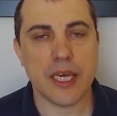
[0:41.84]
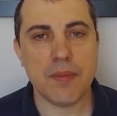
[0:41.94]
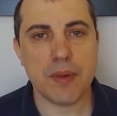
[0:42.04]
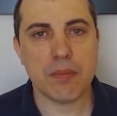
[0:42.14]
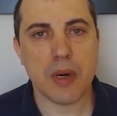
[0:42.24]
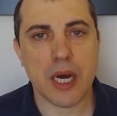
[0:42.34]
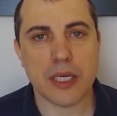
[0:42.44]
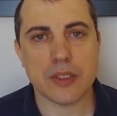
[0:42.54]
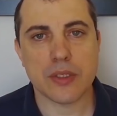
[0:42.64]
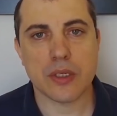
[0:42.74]
Keep in
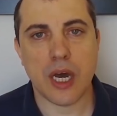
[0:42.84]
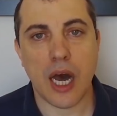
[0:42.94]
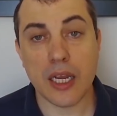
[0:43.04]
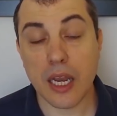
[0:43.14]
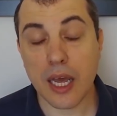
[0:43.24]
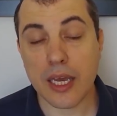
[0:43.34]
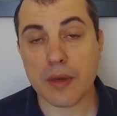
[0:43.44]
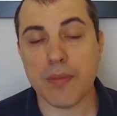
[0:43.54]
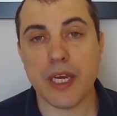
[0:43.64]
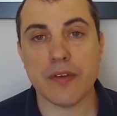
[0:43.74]
mind,
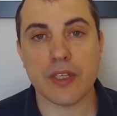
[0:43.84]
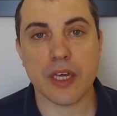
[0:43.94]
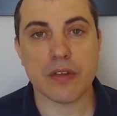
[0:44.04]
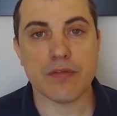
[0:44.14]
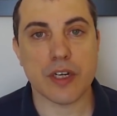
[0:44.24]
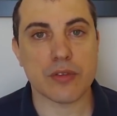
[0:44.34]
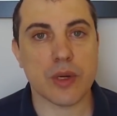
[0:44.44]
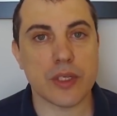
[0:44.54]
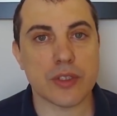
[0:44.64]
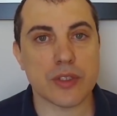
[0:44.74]
unlike many of the other
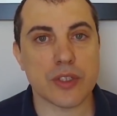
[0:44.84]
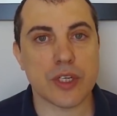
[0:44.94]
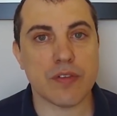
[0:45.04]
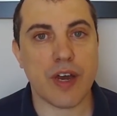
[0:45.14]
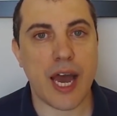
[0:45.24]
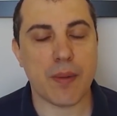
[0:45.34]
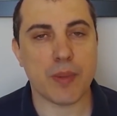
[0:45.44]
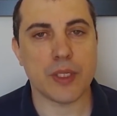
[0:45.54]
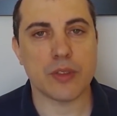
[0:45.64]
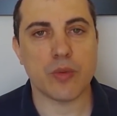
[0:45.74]
fundraisers that have
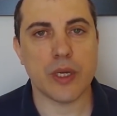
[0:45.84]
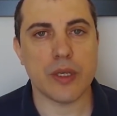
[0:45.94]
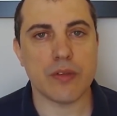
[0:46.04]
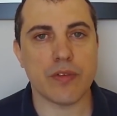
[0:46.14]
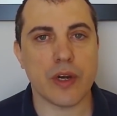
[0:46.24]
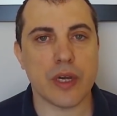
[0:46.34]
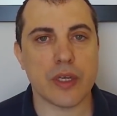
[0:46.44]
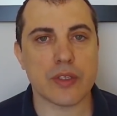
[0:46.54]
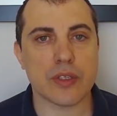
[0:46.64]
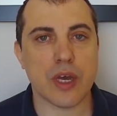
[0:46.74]
happened with
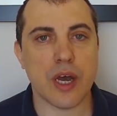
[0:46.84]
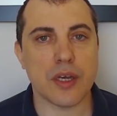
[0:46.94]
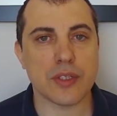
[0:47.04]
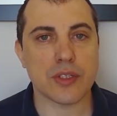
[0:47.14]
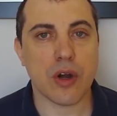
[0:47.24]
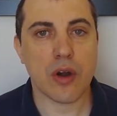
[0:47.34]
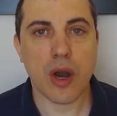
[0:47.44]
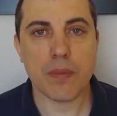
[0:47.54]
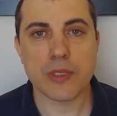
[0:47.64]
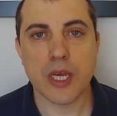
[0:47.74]
various
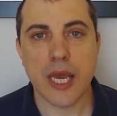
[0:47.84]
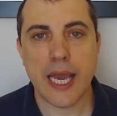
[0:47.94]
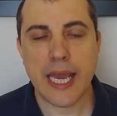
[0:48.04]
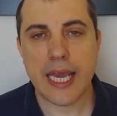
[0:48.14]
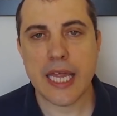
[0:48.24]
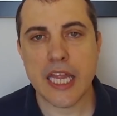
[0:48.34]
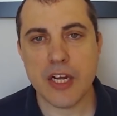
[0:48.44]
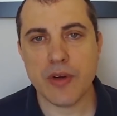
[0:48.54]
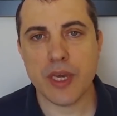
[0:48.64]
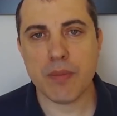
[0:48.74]
startups,
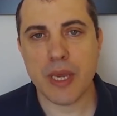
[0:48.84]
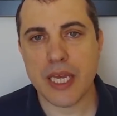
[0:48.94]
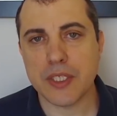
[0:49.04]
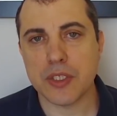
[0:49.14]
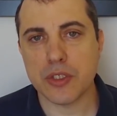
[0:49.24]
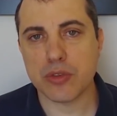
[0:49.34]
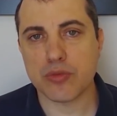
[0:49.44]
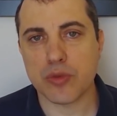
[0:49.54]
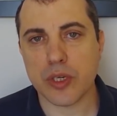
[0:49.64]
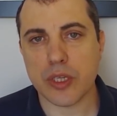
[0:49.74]
Ethereum
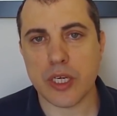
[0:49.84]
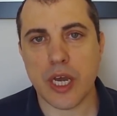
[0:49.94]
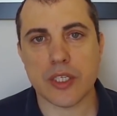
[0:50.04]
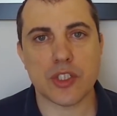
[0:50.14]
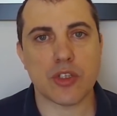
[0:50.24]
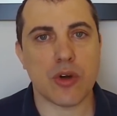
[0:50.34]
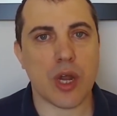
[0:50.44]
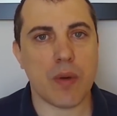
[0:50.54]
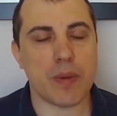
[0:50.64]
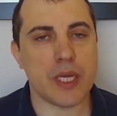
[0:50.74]
isn't really a
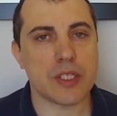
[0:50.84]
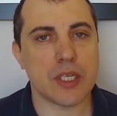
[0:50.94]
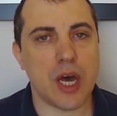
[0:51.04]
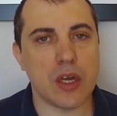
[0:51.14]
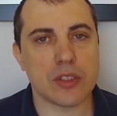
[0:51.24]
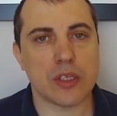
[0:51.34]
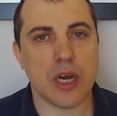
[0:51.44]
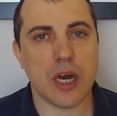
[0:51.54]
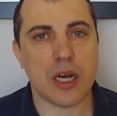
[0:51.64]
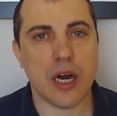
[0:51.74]
startup. It's not
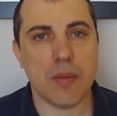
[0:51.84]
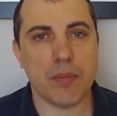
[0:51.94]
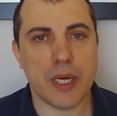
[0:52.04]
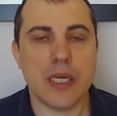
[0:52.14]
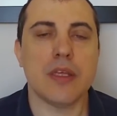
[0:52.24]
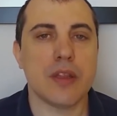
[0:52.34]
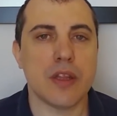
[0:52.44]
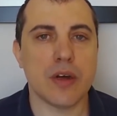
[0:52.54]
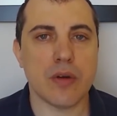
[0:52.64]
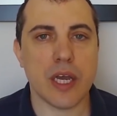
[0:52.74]
a company.
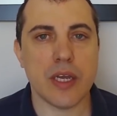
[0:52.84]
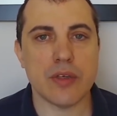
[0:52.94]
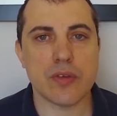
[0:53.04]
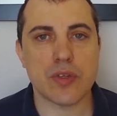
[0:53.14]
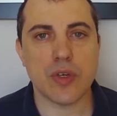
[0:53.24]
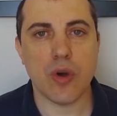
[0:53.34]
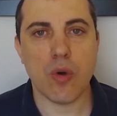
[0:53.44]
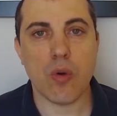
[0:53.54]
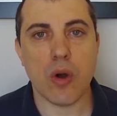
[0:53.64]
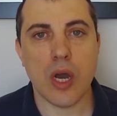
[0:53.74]
There is
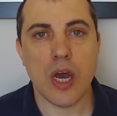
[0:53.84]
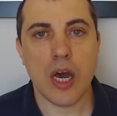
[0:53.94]
no